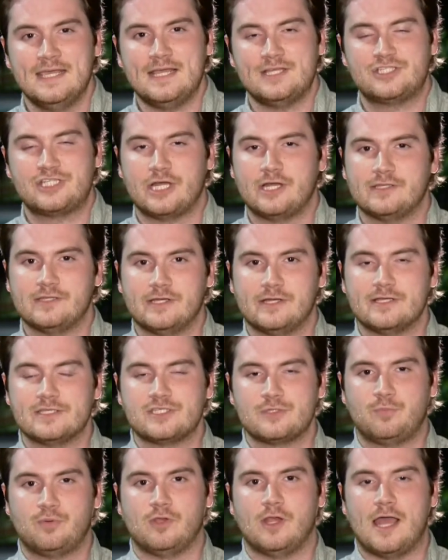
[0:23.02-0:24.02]
Yeah, Sharon, there
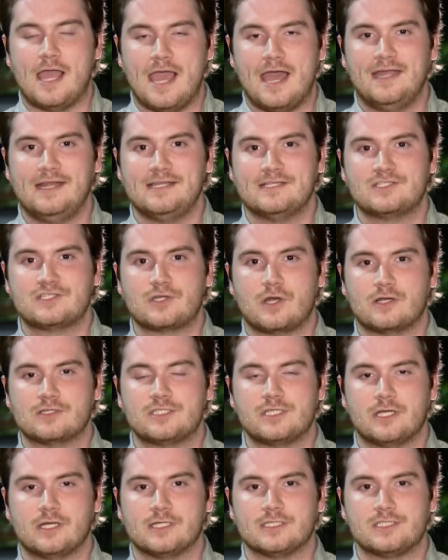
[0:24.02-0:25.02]
is a plan. It
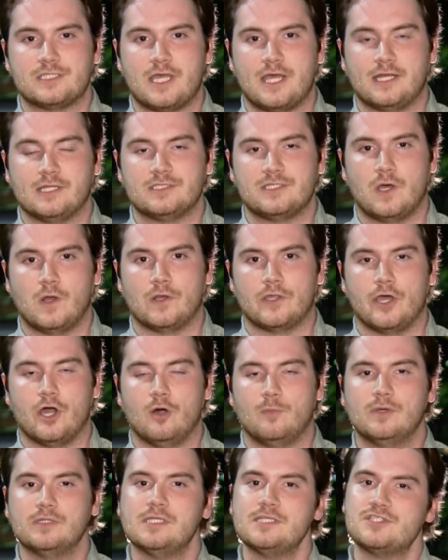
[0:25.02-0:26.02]
starts here in San
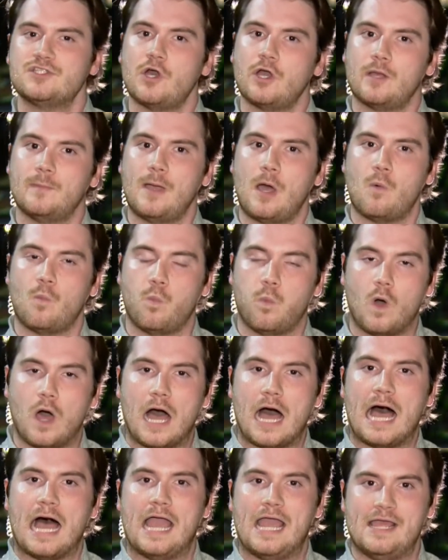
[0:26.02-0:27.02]
Antonio, but let's talk about
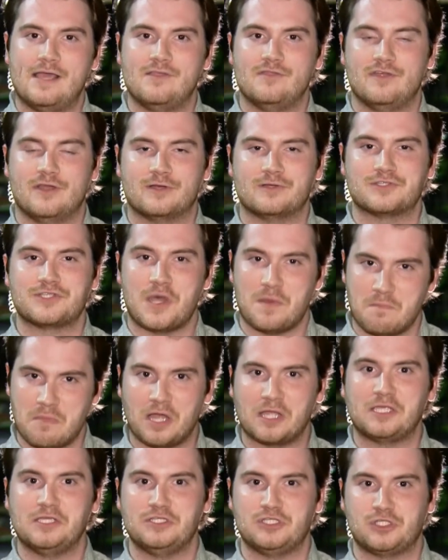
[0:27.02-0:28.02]
why there's a
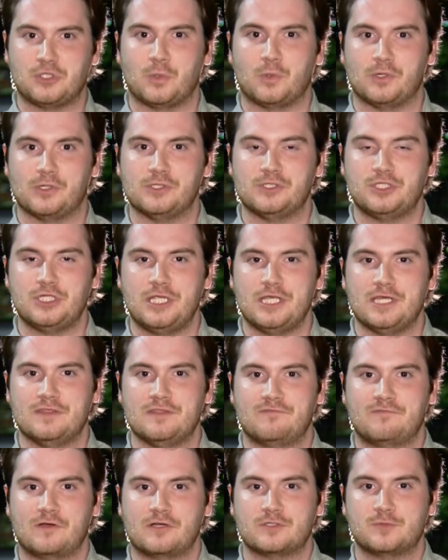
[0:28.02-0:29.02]
monkey shortage in
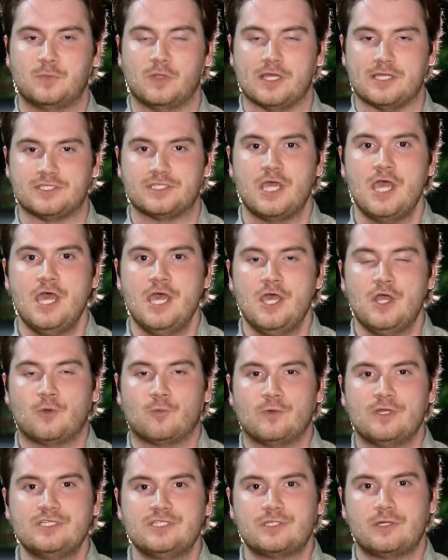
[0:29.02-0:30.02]
the first place.
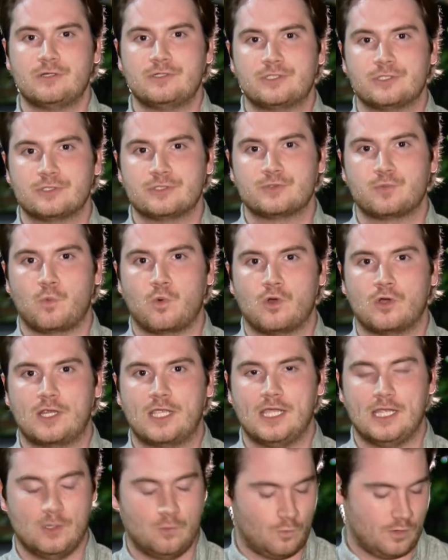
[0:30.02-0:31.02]
Researchers
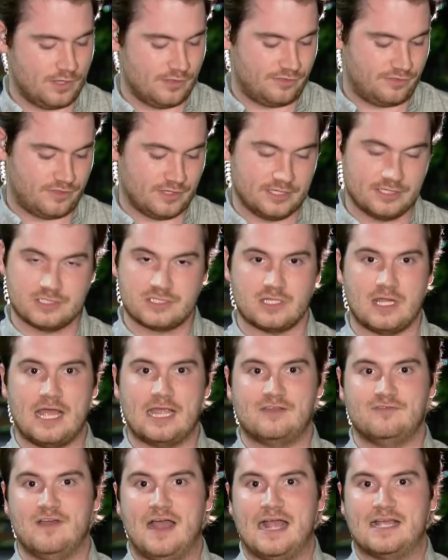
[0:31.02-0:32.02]
working with things
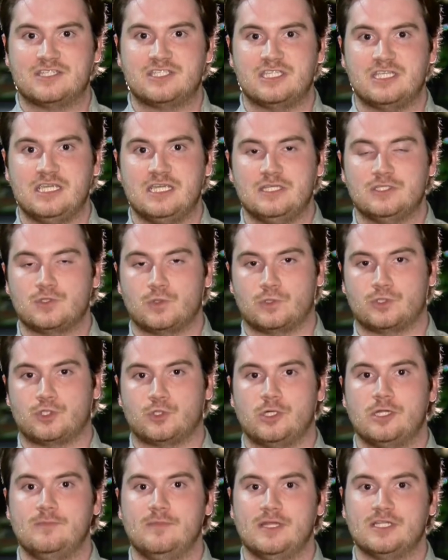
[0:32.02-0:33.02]
like vaccines or
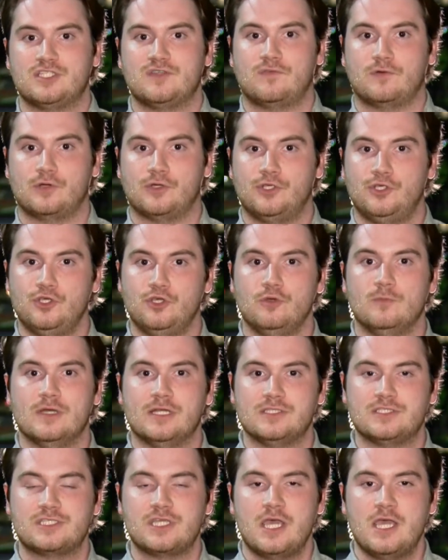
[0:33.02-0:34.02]
treatments for
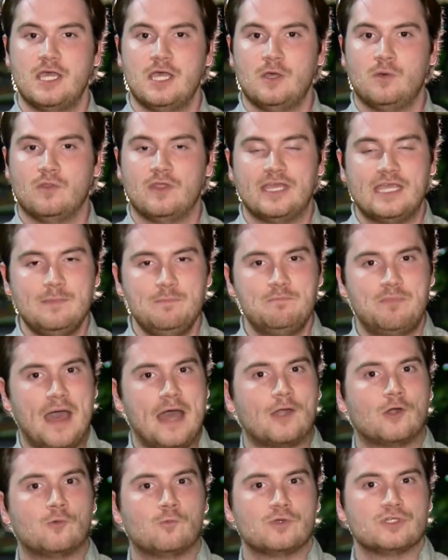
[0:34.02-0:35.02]
humans, well, they get
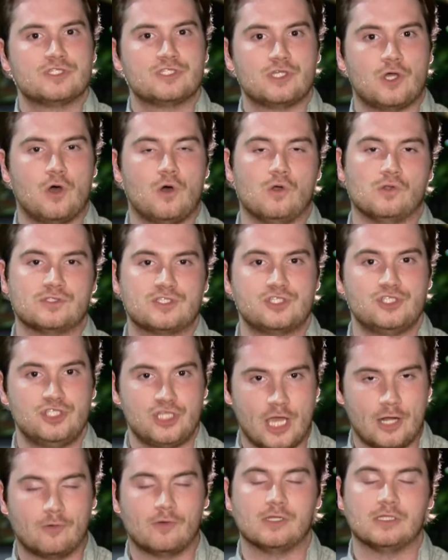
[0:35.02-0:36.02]
better results
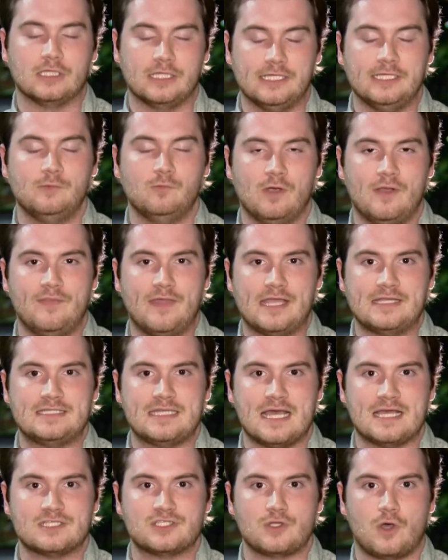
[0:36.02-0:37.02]
generally when they
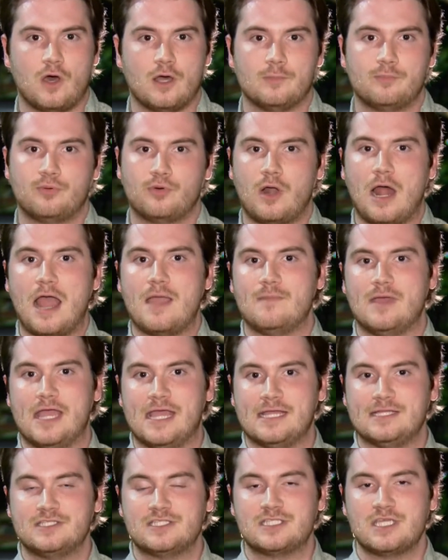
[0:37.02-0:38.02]
test on
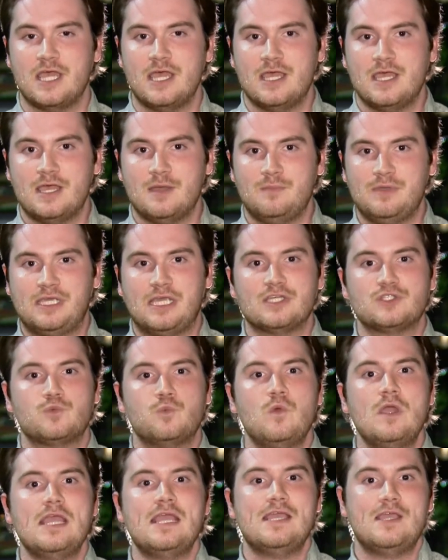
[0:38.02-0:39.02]
primates because
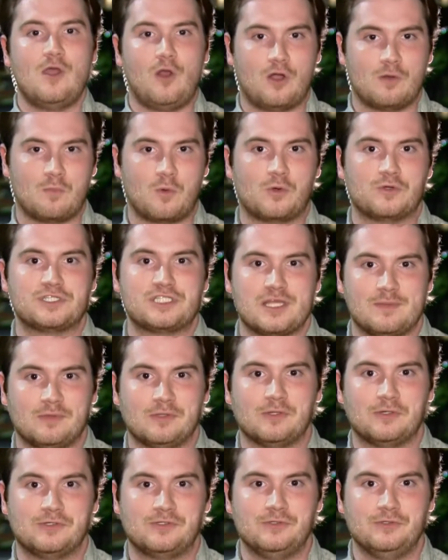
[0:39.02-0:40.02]
we are more
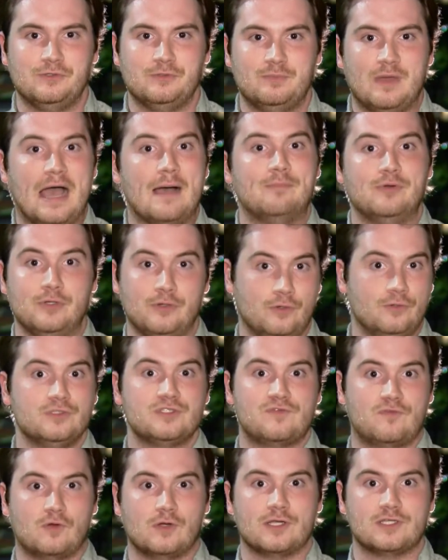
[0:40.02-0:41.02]
similar to
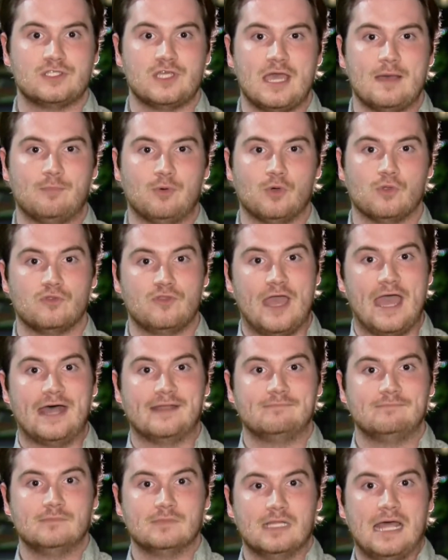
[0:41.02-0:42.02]
baboons, for example,
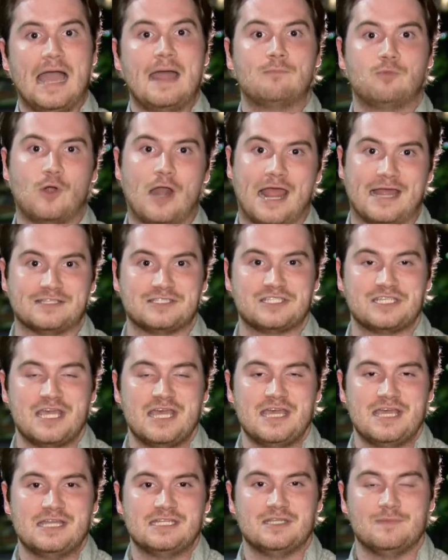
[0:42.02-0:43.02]
than lab rats.
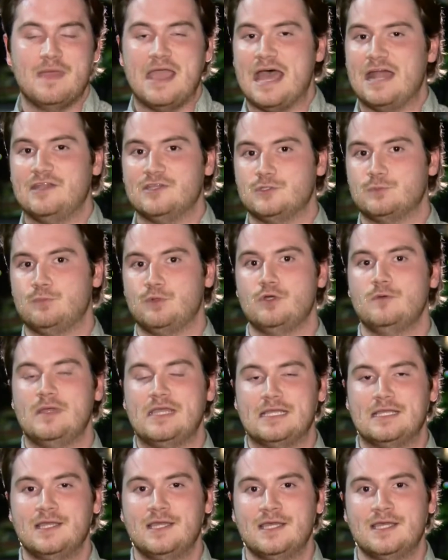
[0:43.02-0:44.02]
Demand is
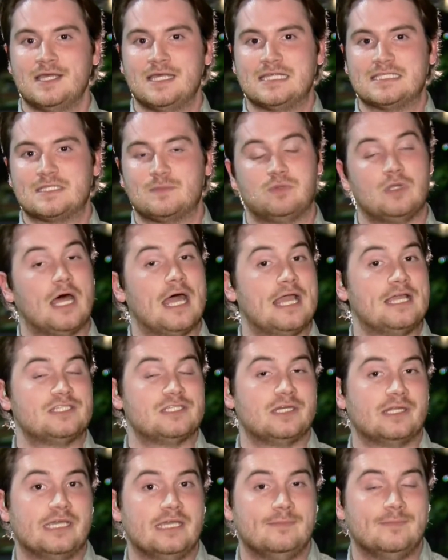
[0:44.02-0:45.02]
booming, supply
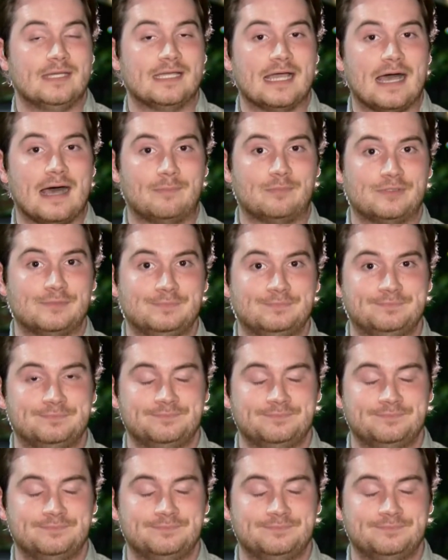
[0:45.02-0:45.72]
isn't keeping up.